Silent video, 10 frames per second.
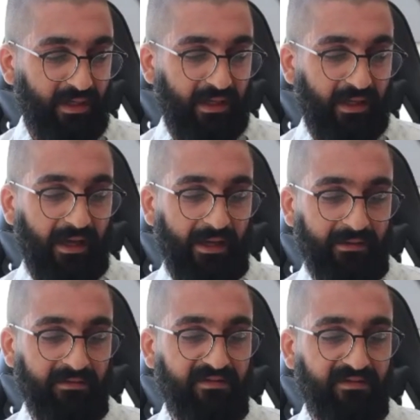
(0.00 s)

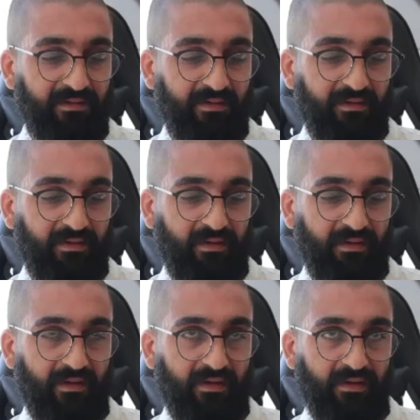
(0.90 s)

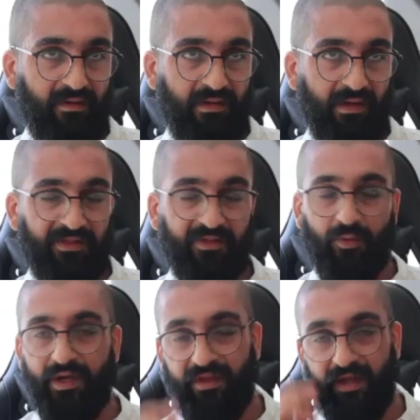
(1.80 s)
And the way
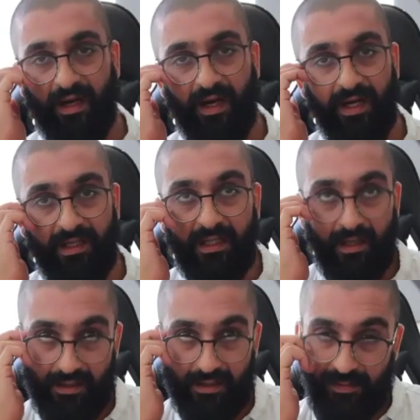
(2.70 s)
that I
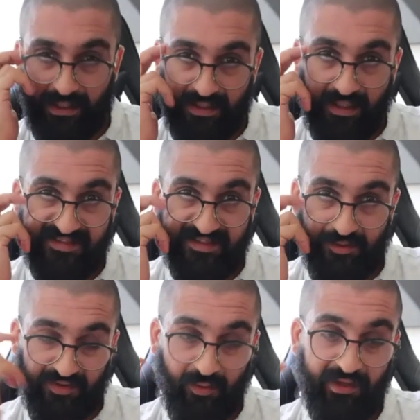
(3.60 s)
encourage my clients to do it, the way
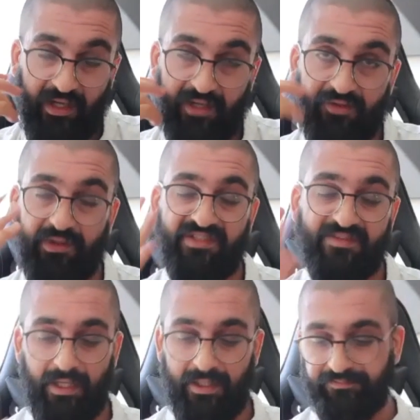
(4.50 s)
that I do it is by,
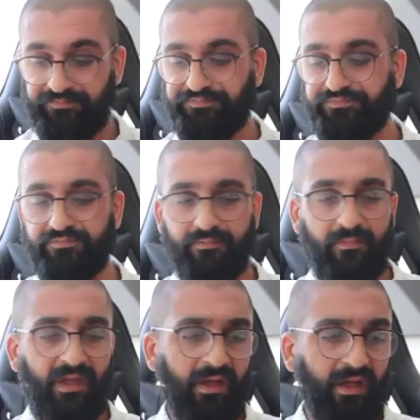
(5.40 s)

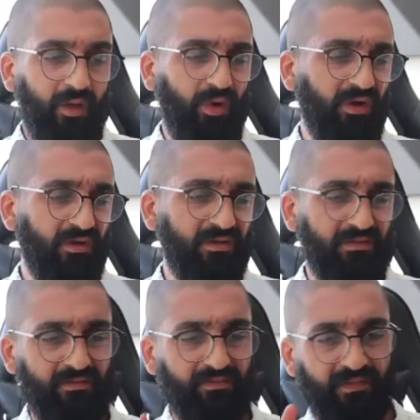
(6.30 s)
well,
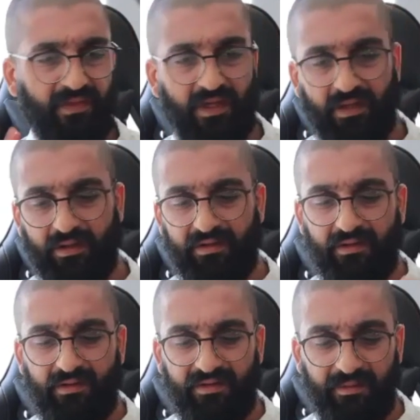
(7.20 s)

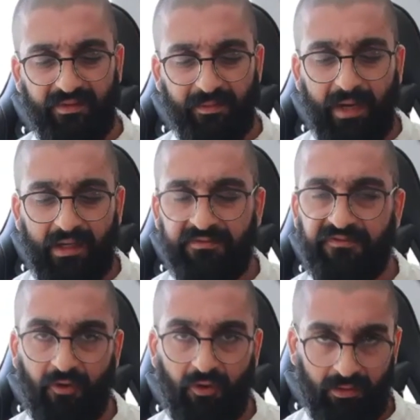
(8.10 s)
the main
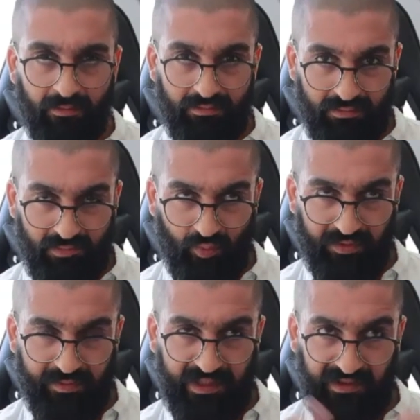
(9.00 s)
form would
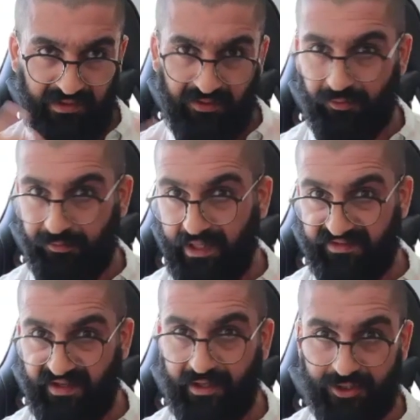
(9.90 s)
be through
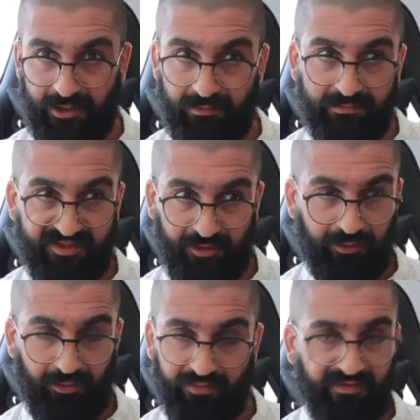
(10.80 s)
meditation. So through
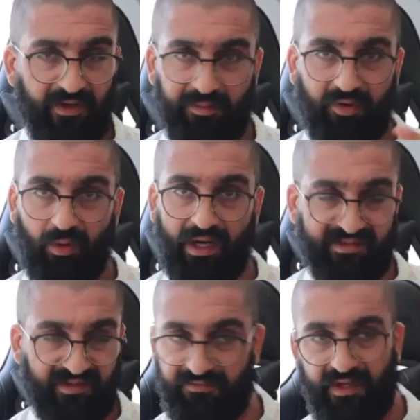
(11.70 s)
very
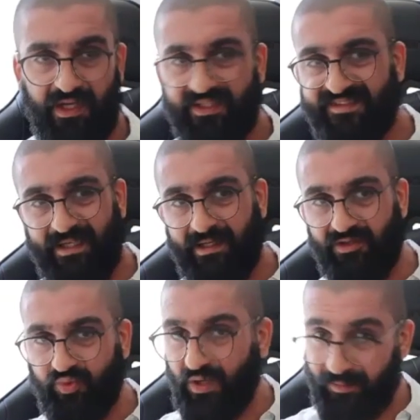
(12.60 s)
proactive, setting a
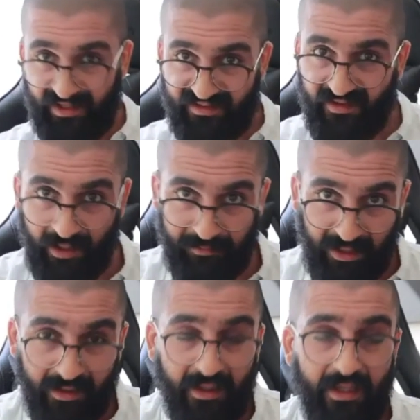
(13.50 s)
20-minute timer,
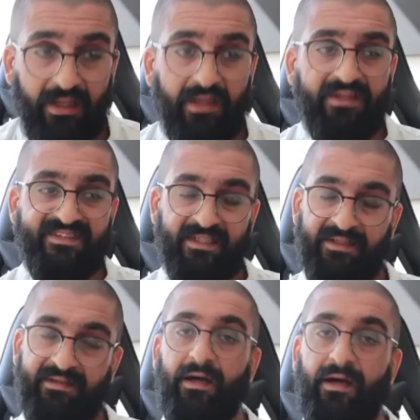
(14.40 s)
sitting
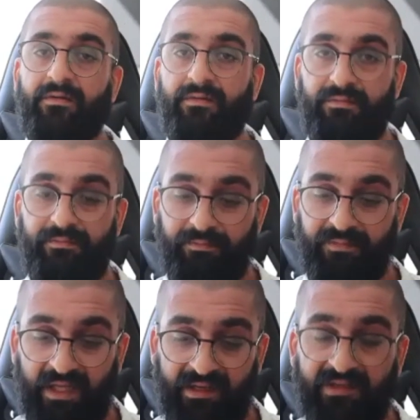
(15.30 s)
down, getting
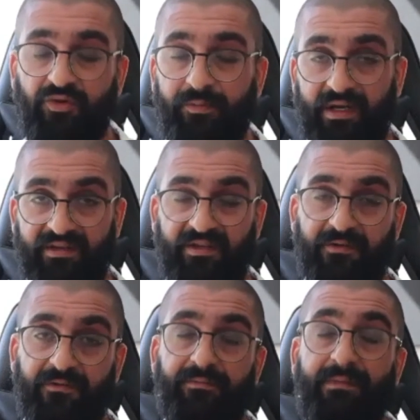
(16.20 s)
into a
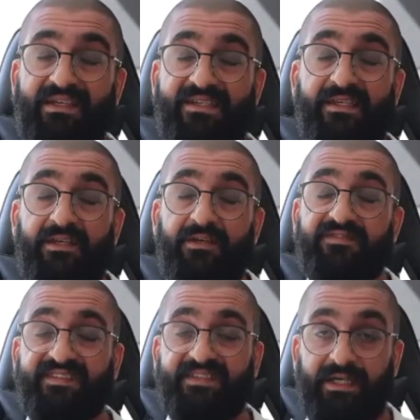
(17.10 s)
meditative
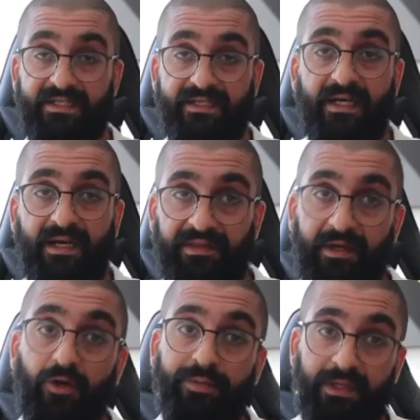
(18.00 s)
state, and then
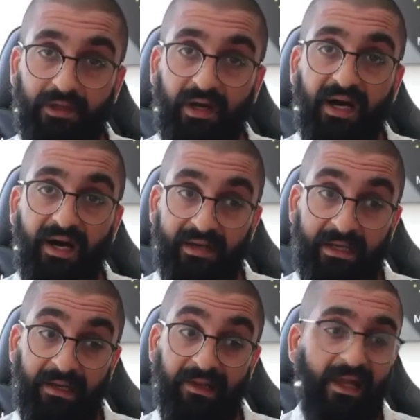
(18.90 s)
opening your heart and
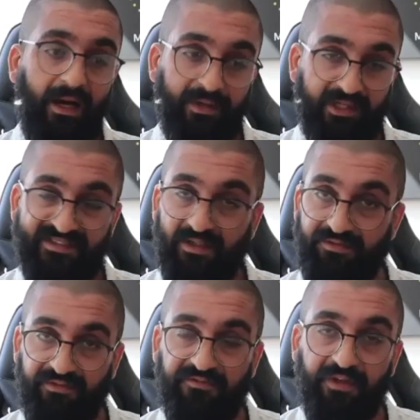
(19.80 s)
allowing yourself to
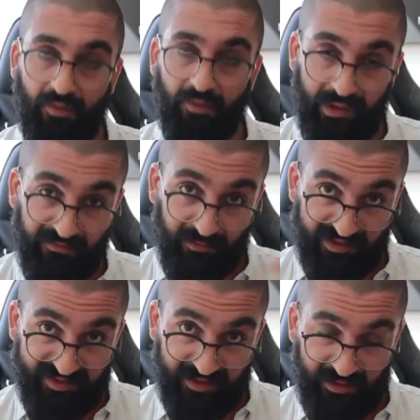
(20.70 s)
feel whatever it is that
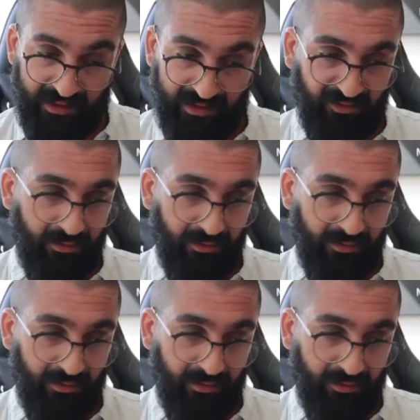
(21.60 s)
you need to.